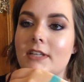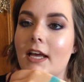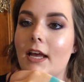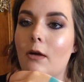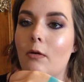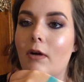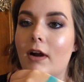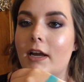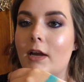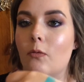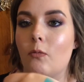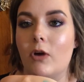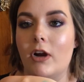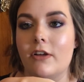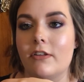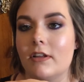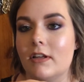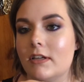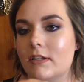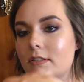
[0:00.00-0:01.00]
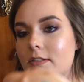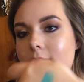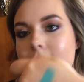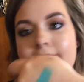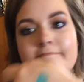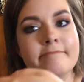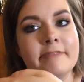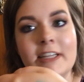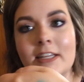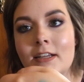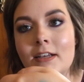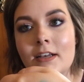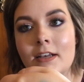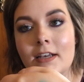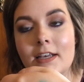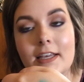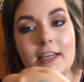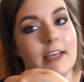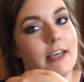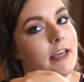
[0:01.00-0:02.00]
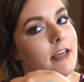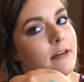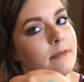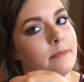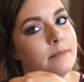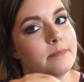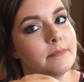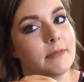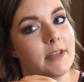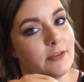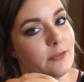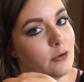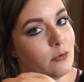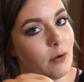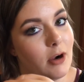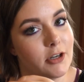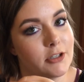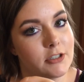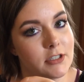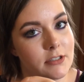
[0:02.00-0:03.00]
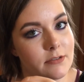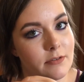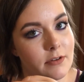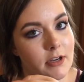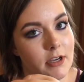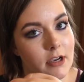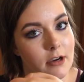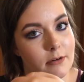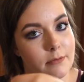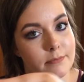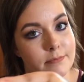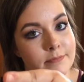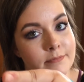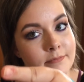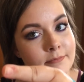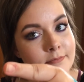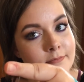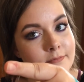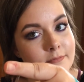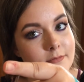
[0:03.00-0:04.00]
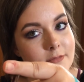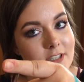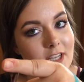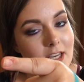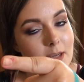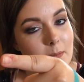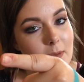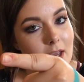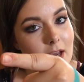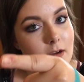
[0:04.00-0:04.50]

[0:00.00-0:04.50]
date where I can wear this. Ian, if you watch this video, take me